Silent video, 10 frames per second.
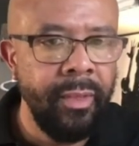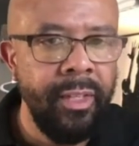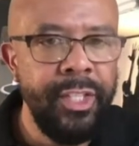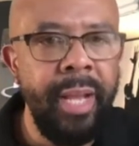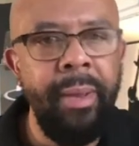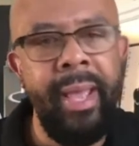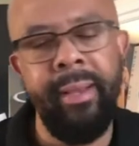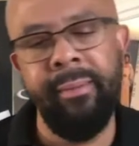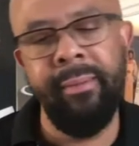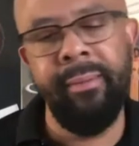Jetpack.
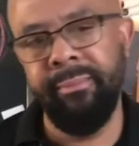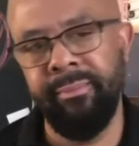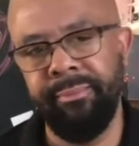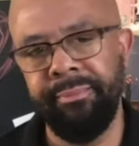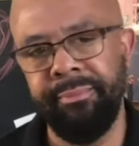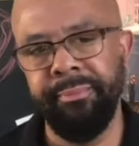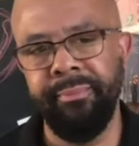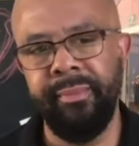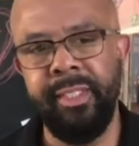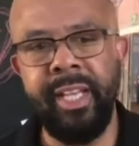
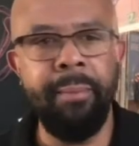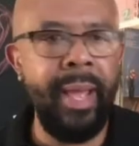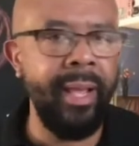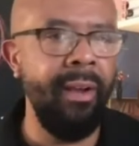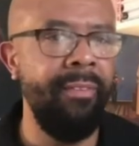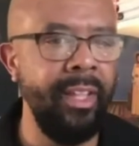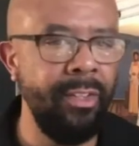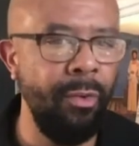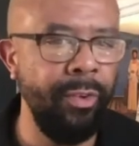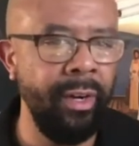Jetpack has
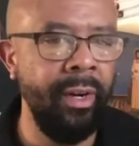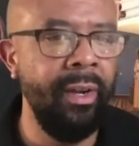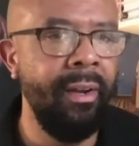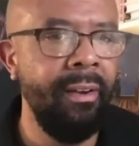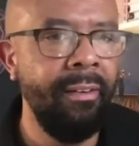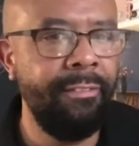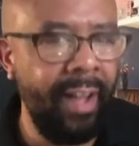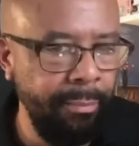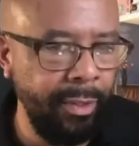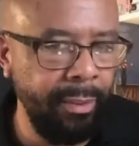over 5
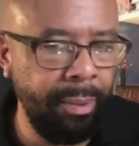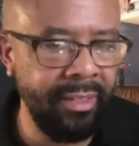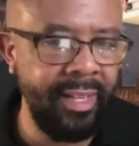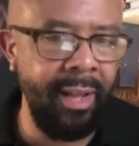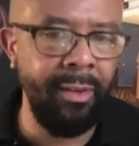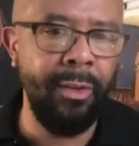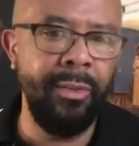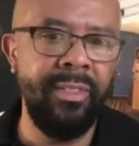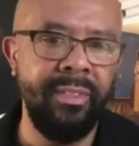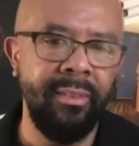million plus
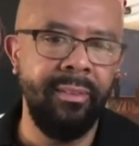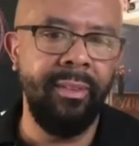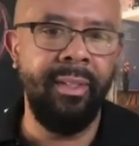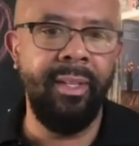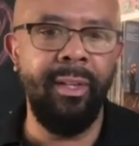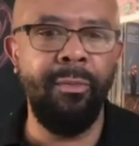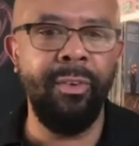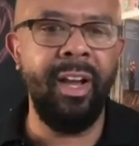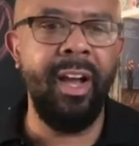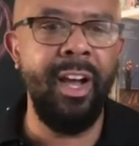downloads, over
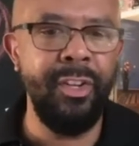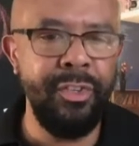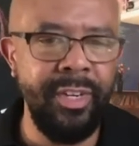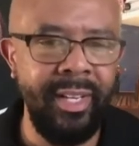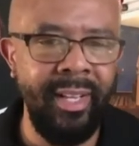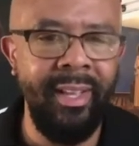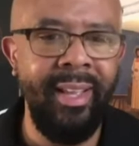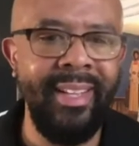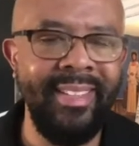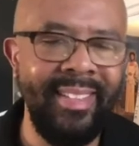
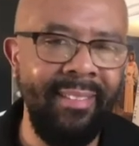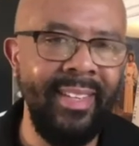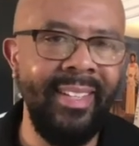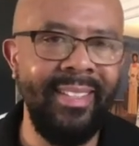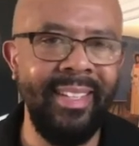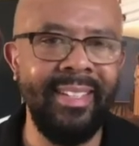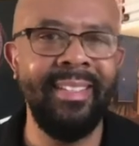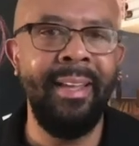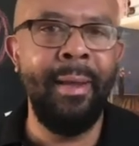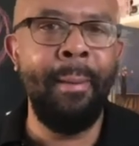176
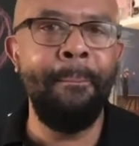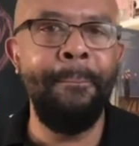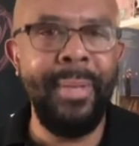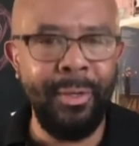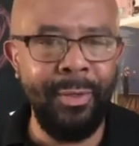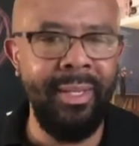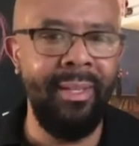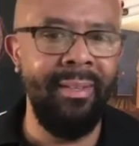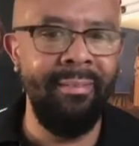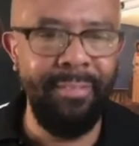
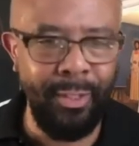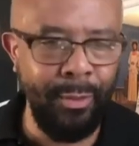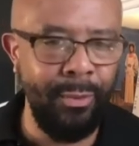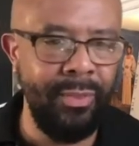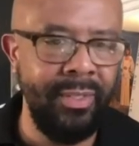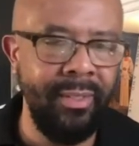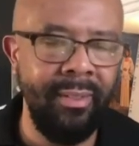million views.